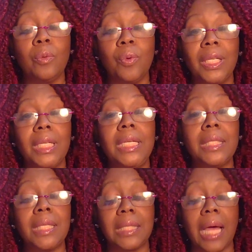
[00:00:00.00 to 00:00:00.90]

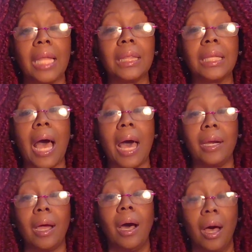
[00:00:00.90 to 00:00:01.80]
releases a
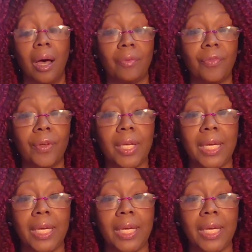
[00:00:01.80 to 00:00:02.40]
lot of